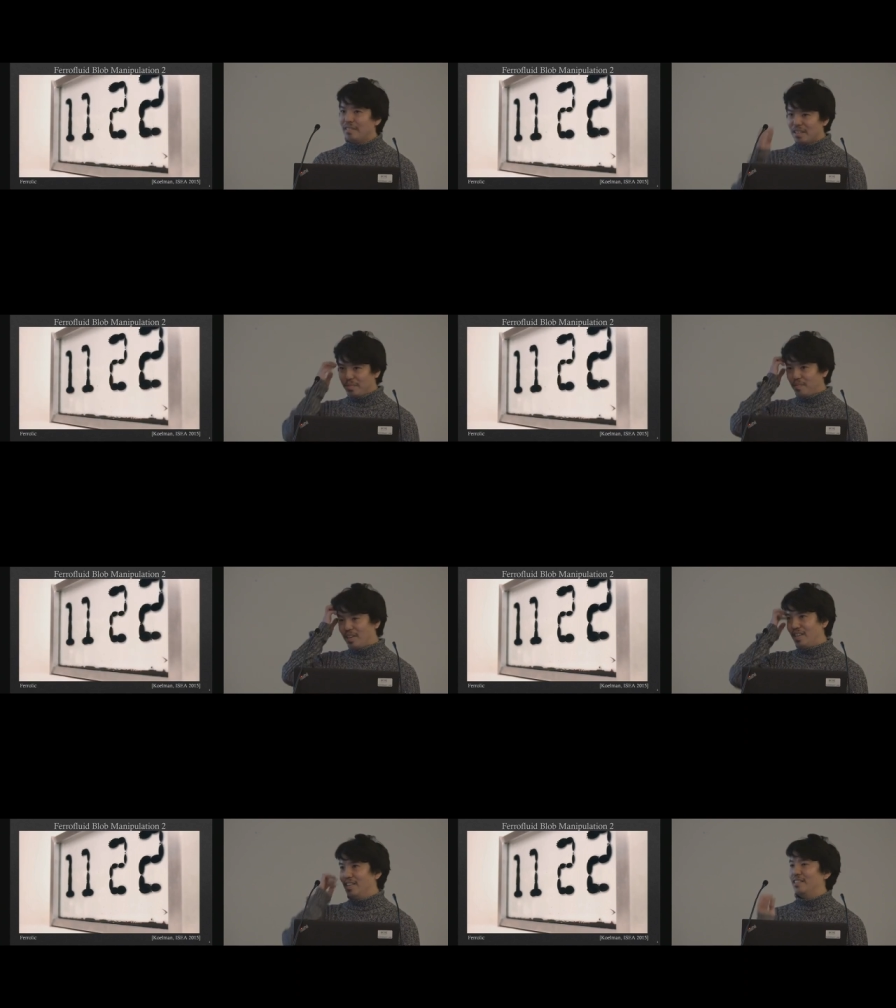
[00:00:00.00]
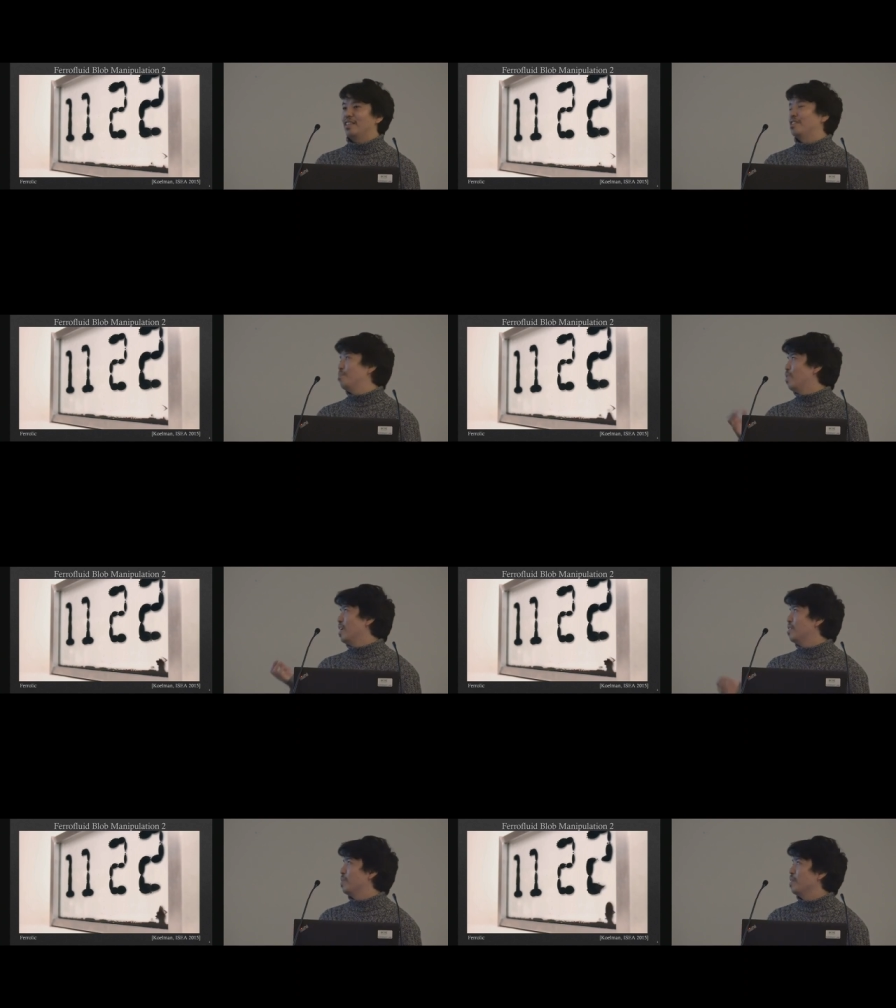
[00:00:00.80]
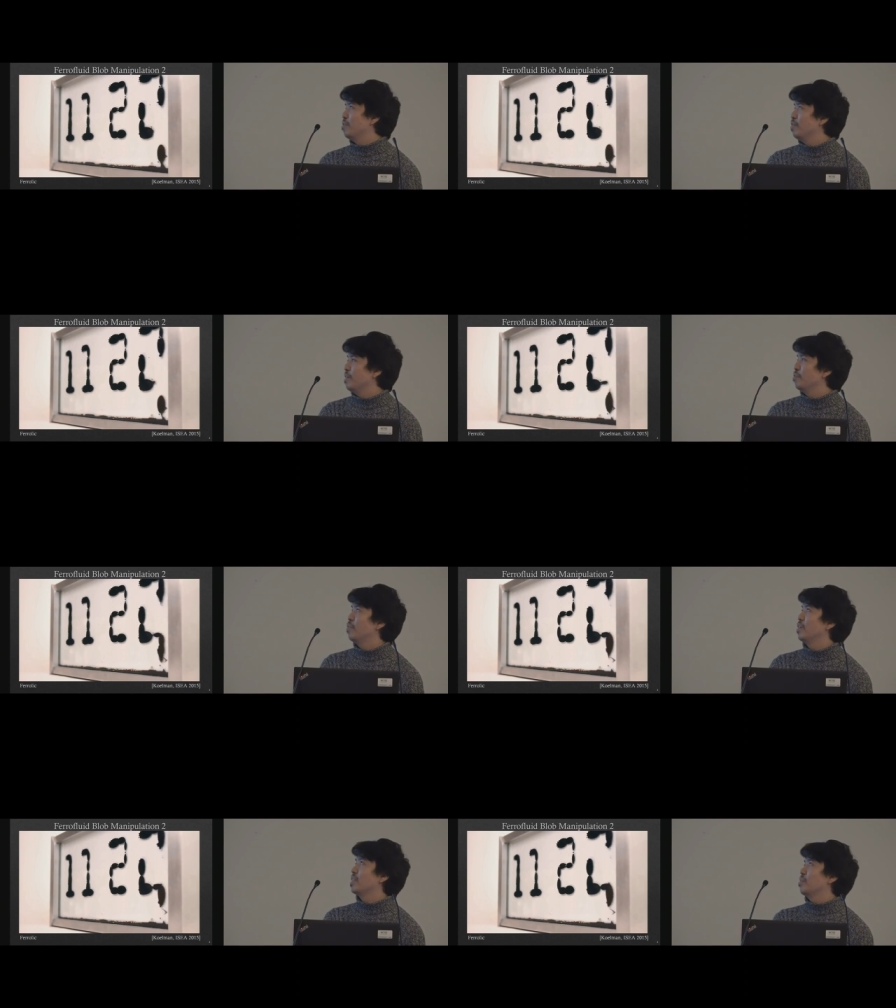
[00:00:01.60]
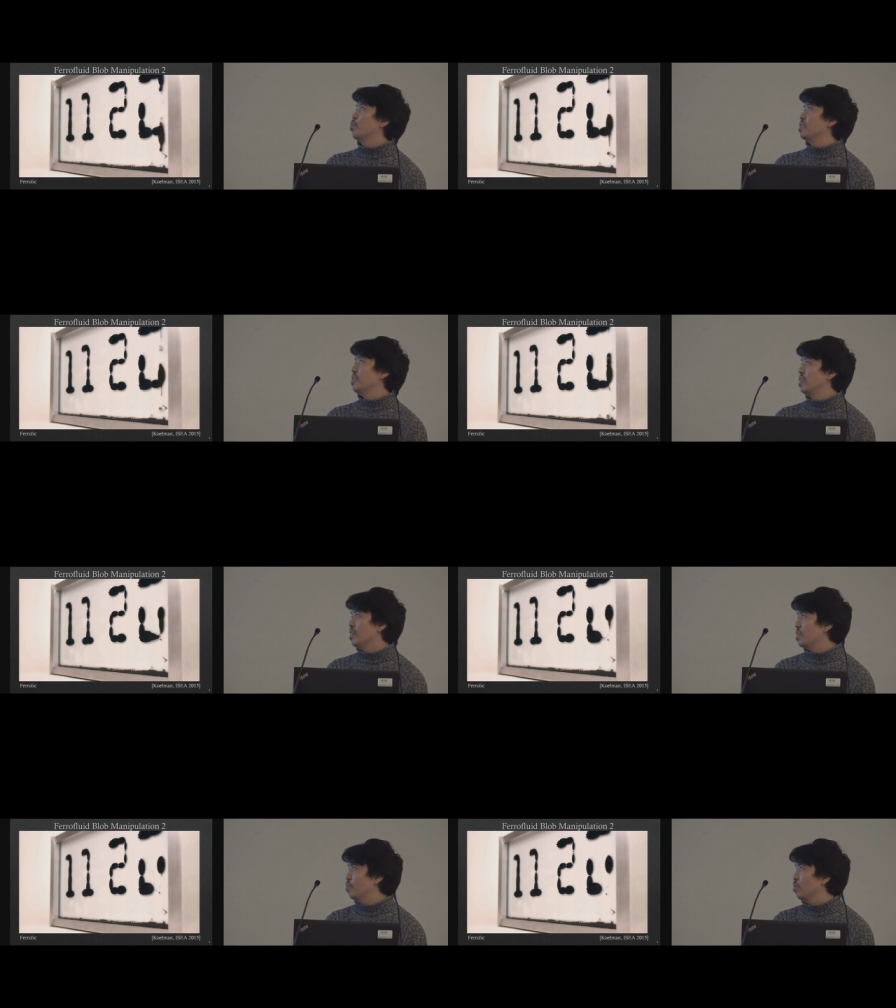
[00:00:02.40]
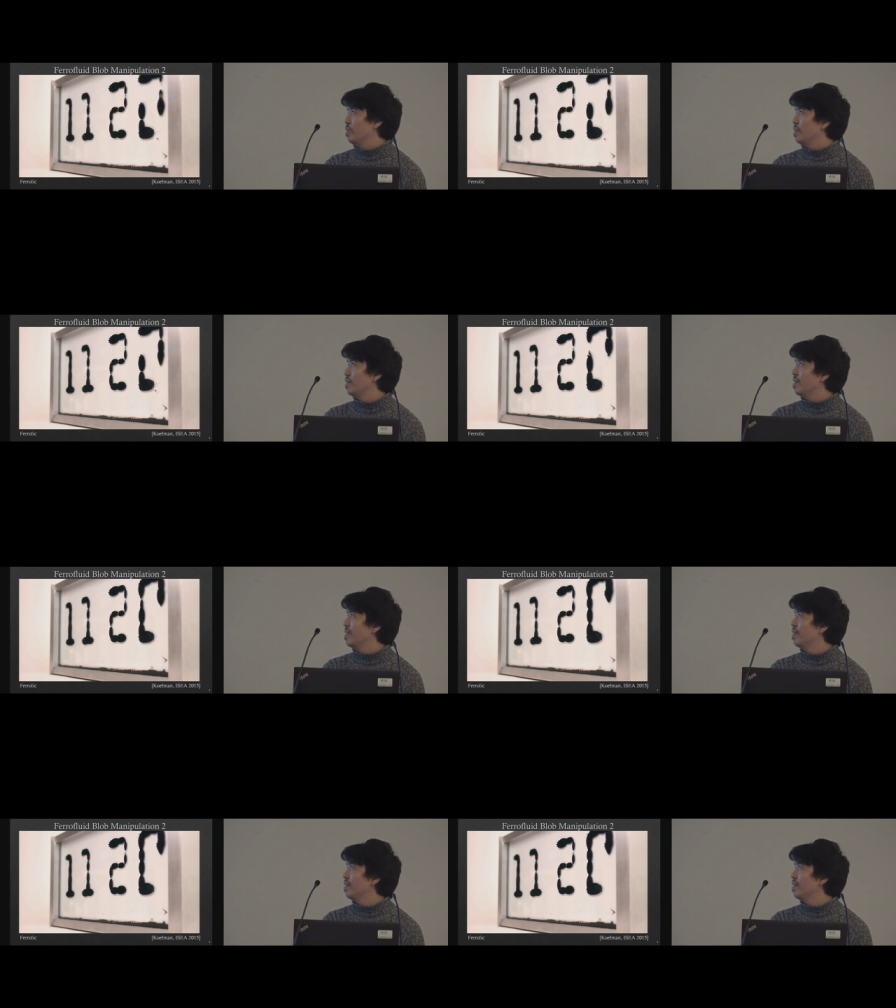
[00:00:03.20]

I was very surprised by when first time watching this movie.